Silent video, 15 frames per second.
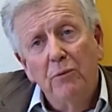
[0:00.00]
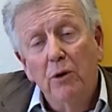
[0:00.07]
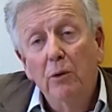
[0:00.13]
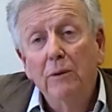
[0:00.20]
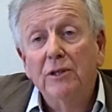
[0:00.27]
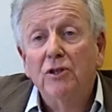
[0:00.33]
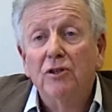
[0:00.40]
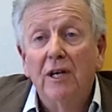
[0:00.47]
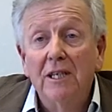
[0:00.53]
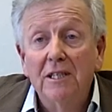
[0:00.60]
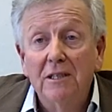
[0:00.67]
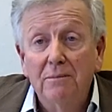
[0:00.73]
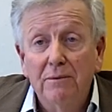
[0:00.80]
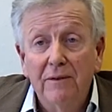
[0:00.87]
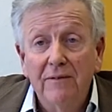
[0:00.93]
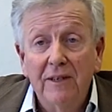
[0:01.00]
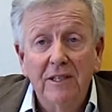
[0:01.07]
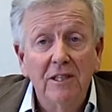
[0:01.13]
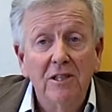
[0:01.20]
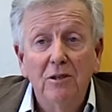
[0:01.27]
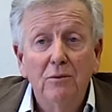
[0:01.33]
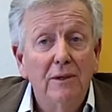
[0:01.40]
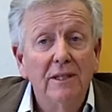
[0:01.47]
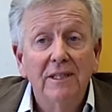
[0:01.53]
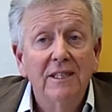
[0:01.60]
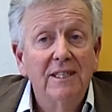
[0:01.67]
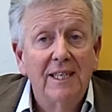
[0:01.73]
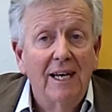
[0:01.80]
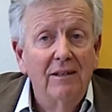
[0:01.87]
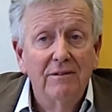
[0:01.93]
Who is trying to prevent it? Who
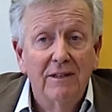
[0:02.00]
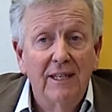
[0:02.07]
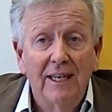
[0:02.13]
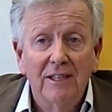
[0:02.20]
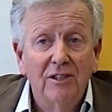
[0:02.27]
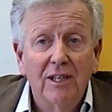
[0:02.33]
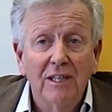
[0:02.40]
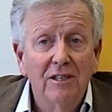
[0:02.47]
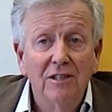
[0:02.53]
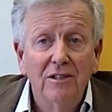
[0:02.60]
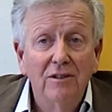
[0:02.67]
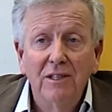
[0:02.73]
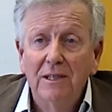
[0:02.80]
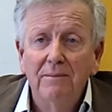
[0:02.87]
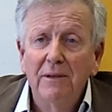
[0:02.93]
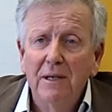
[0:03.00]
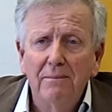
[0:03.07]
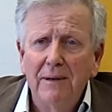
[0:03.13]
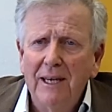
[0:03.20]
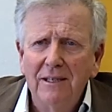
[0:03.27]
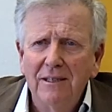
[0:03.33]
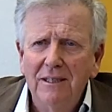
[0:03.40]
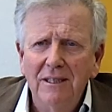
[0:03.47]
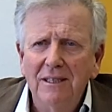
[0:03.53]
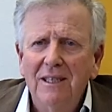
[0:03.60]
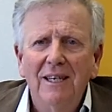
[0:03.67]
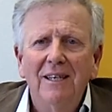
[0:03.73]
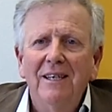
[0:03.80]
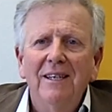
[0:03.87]
else is out there trying to do something about it?